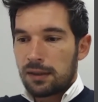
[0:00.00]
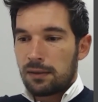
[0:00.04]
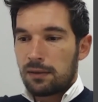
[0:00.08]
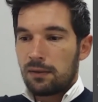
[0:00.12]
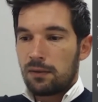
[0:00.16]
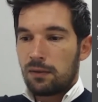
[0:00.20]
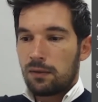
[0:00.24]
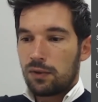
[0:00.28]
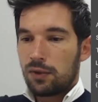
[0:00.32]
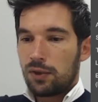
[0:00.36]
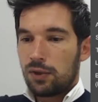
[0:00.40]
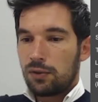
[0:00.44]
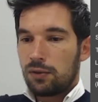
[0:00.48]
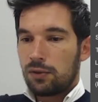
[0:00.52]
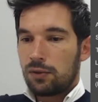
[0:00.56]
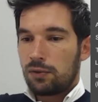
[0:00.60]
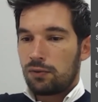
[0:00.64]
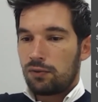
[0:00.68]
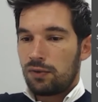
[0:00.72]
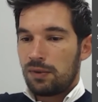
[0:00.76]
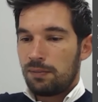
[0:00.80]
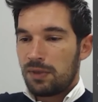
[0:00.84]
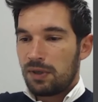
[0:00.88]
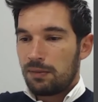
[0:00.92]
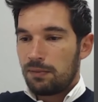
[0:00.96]
You
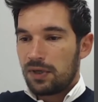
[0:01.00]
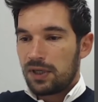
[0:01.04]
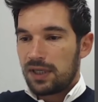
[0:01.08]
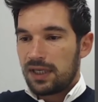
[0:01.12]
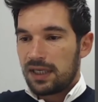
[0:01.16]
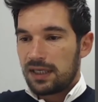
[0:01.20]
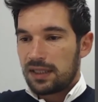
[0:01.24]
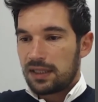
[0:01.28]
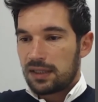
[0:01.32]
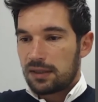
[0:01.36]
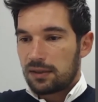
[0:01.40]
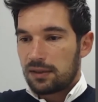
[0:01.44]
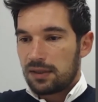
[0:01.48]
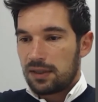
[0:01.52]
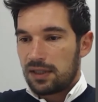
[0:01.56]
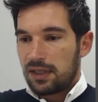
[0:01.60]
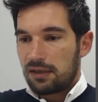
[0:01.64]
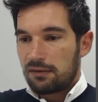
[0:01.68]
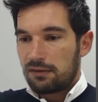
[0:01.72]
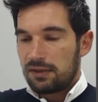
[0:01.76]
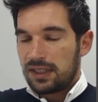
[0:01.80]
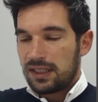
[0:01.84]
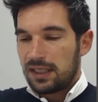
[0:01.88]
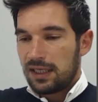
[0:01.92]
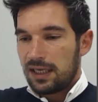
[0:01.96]
remember that there
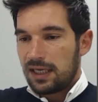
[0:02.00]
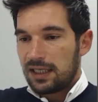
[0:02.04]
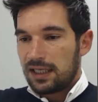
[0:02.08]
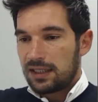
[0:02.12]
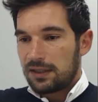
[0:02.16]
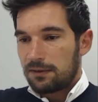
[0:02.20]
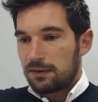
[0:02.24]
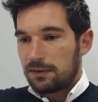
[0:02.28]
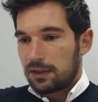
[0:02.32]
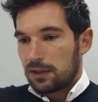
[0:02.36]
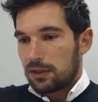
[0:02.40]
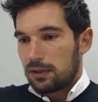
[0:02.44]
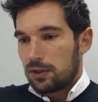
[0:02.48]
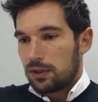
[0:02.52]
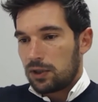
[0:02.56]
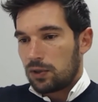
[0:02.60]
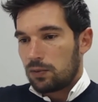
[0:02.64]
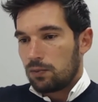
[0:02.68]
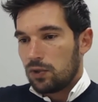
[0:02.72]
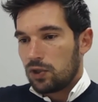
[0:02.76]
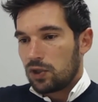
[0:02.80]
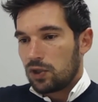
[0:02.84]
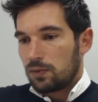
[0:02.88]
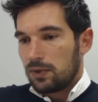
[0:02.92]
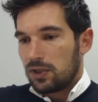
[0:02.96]
is less
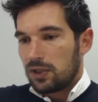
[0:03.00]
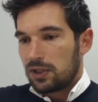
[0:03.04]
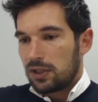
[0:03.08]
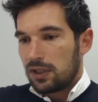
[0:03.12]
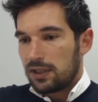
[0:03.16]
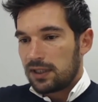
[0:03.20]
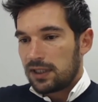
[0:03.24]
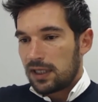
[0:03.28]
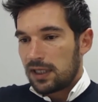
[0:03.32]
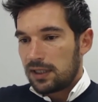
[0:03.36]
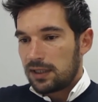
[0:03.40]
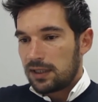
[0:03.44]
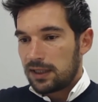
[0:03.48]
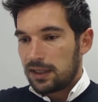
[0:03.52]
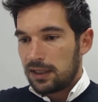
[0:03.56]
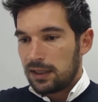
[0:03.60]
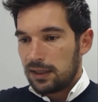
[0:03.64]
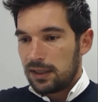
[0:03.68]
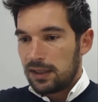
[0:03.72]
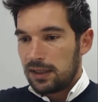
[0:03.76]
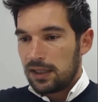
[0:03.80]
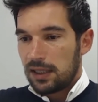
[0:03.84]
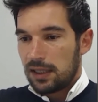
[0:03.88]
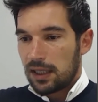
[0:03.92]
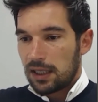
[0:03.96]
smooth muscle cells in
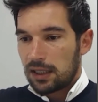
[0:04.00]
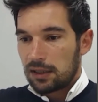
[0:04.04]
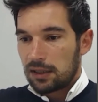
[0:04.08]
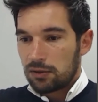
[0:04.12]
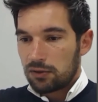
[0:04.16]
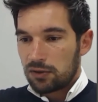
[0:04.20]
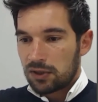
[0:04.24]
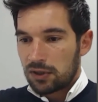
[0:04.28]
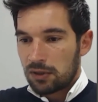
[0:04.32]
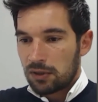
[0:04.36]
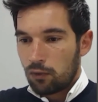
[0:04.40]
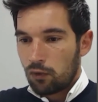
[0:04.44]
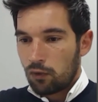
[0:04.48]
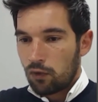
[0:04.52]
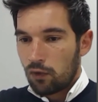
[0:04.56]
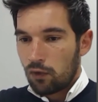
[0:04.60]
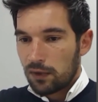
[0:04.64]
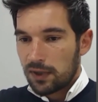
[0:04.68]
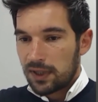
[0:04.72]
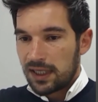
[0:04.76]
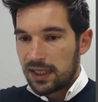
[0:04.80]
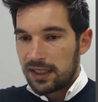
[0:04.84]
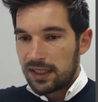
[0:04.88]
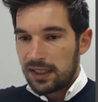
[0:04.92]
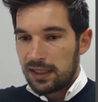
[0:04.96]
the aneurysm wall
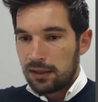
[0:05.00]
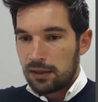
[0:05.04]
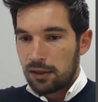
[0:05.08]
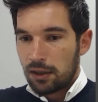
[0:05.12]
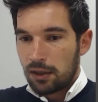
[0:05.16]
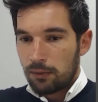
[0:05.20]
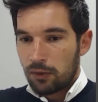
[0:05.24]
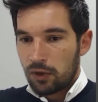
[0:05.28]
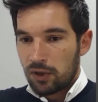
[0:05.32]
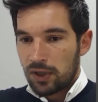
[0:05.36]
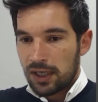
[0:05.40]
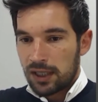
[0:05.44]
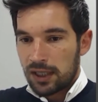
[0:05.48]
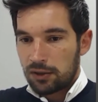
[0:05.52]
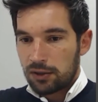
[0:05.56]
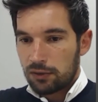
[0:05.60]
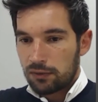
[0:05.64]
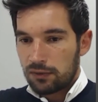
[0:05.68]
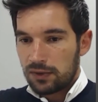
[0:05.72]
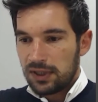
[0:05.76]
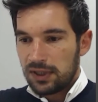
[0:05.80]
than in normal arteries.